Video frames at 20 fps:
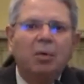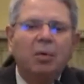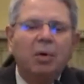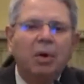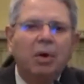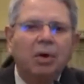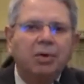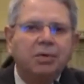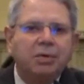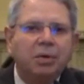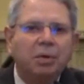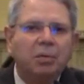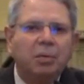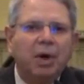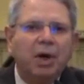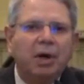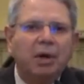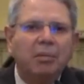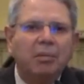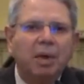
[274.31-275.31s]
We also
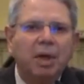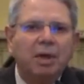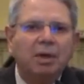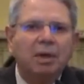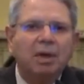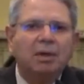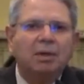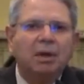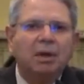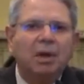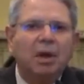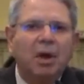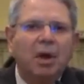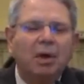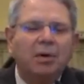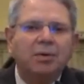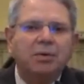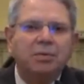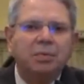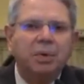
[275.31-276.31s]
recommend that the
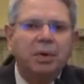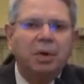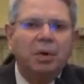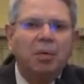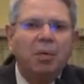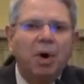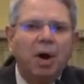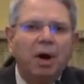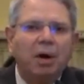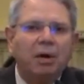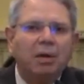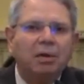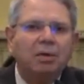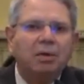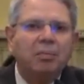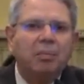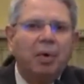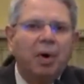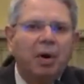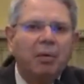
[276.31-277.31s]
Congress require the
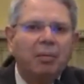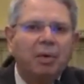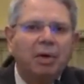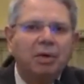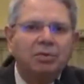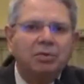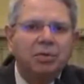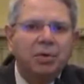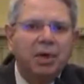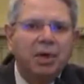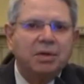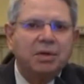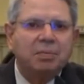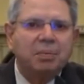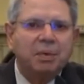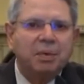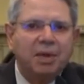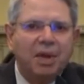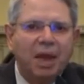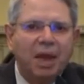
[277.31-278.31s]
Department of
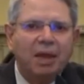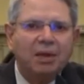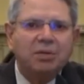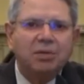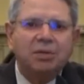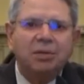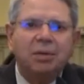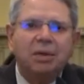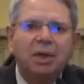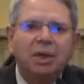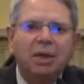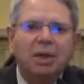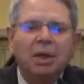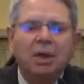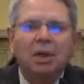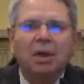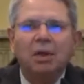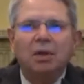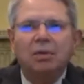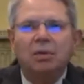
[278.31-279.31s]
Transportation
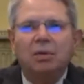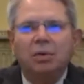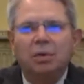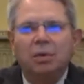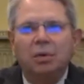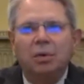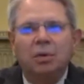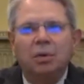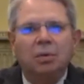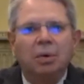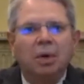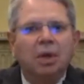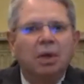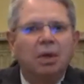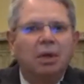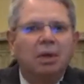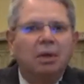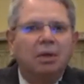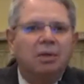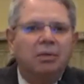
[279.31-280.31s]
to
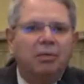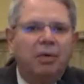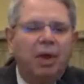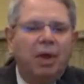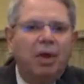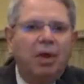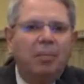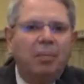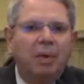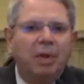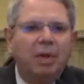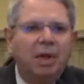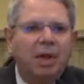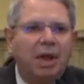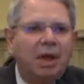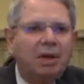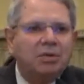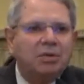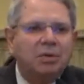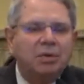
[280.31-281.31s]
develop a
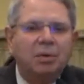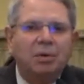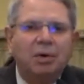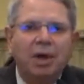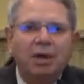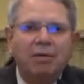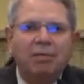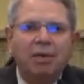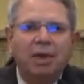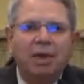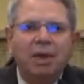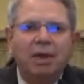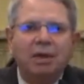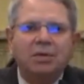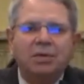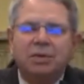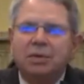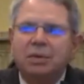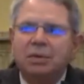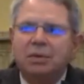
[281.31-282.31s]
national
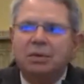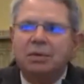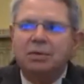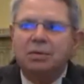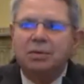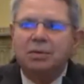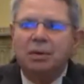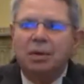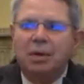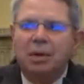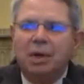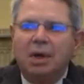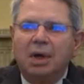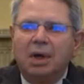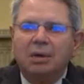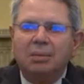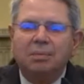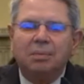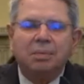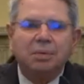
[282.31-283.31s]
aviation
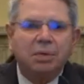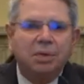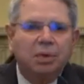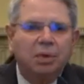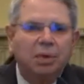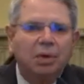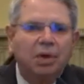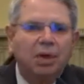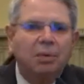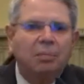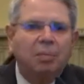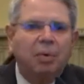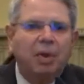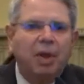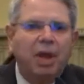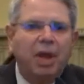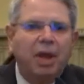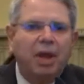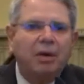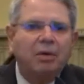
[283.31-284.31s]
uh, security
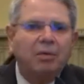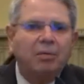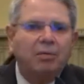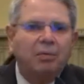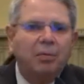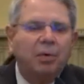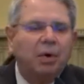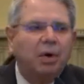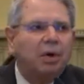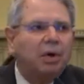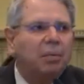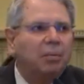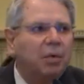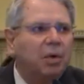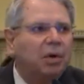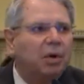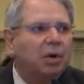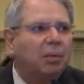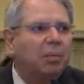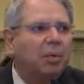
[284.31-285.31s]
plan for
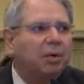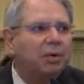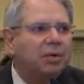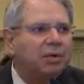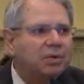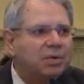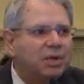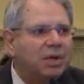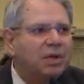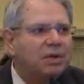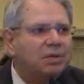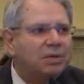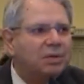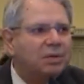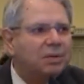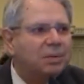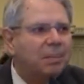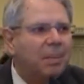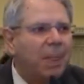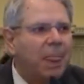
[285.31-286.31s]
communicable
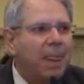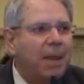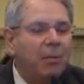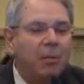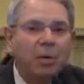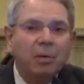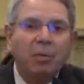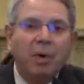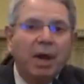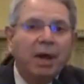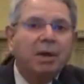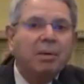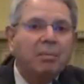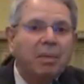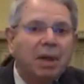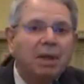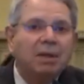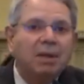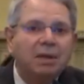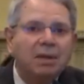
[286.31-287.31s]
diseases. We
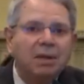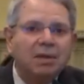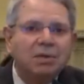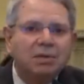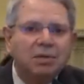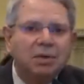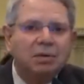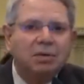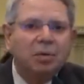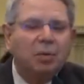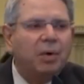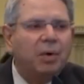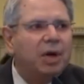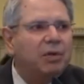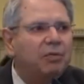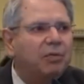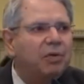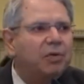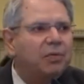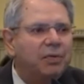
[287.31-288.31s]
recommended this in
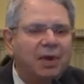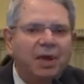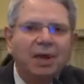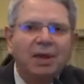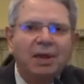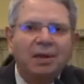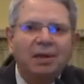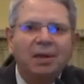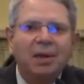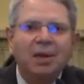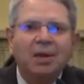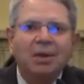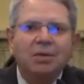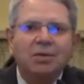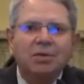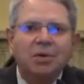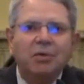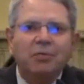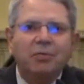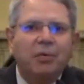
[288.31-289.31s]
2015.
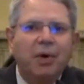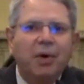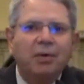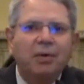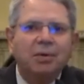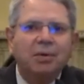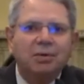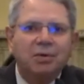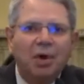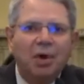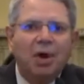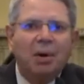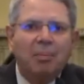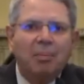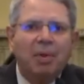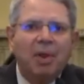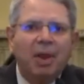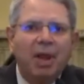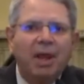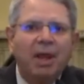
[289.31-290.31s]
So far, there's not
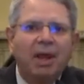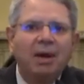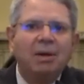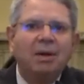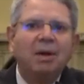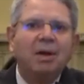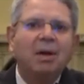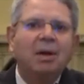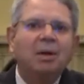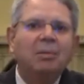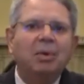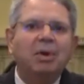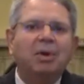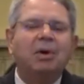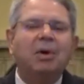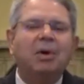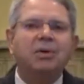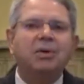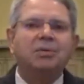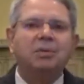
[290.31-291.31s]
a plan
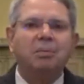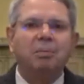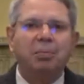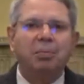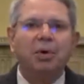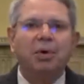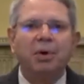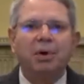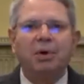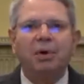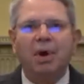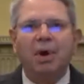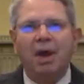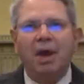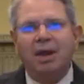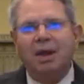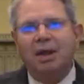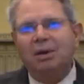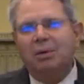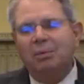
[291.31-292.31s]
because of
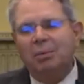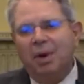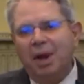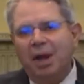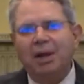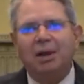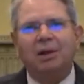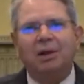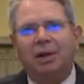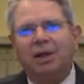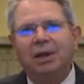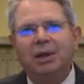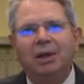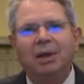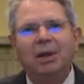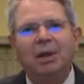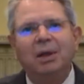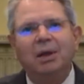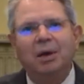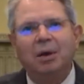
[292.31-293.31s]
bureaucratic wrangling
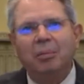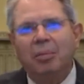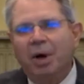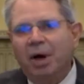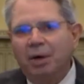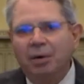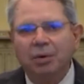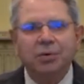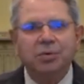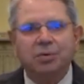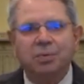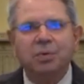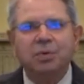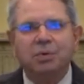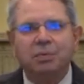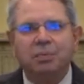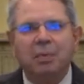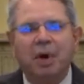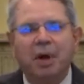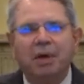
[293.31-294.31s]
about who's
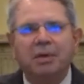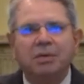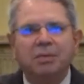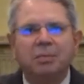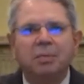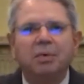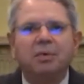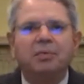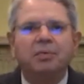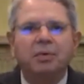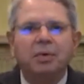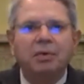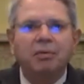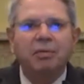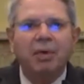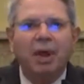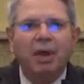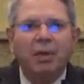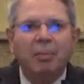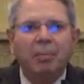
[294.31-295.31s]
responsible for
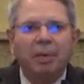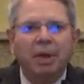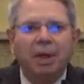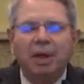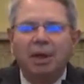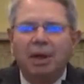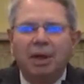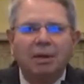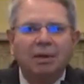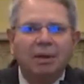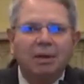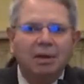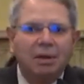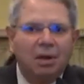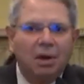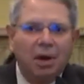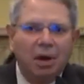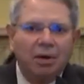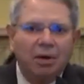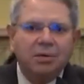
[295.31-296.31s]
developing it. I
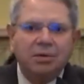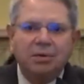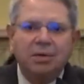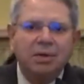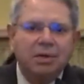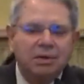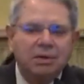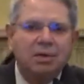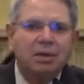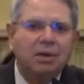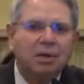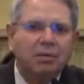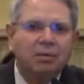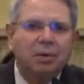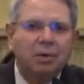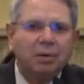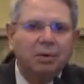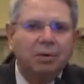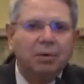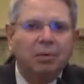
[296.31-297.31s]
think Congress needs to
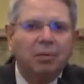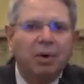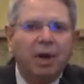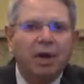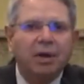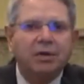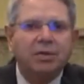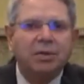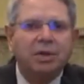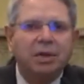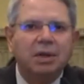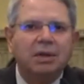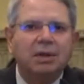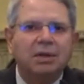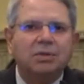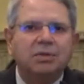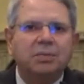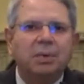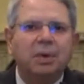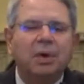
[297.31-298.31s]
give clear direction
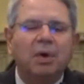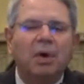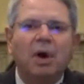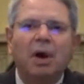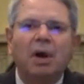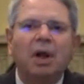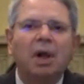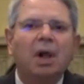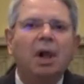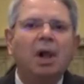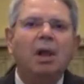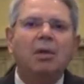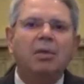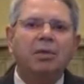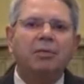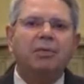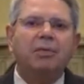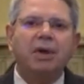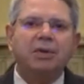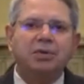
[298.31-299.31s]
in this regard.
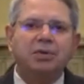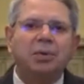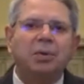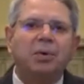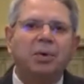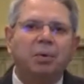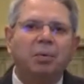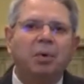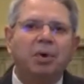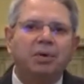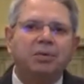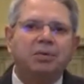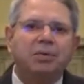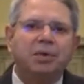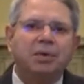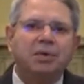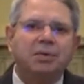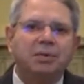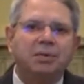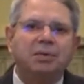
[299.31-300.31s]
The vessel in
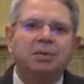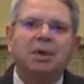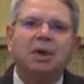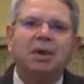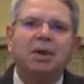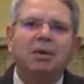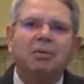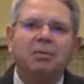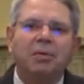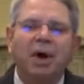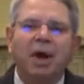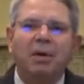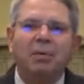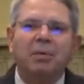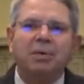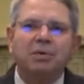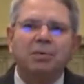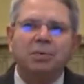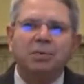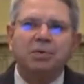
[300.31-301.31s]
which this
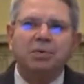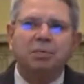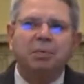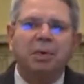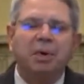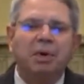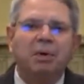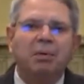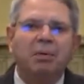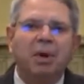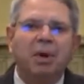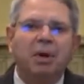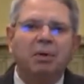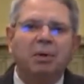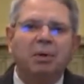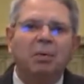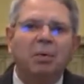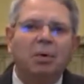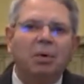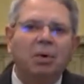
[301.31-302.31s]
virus was spread
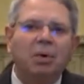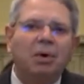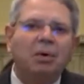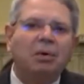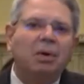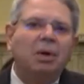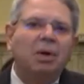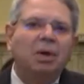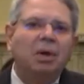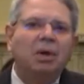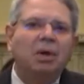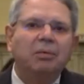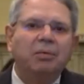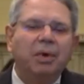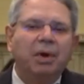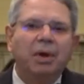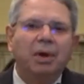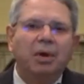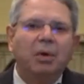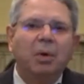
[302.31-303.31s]
around the world
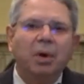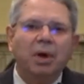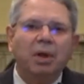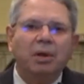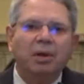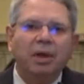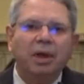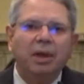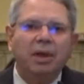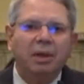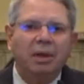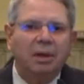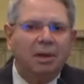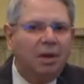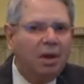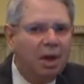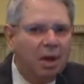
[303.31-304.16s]
very quickly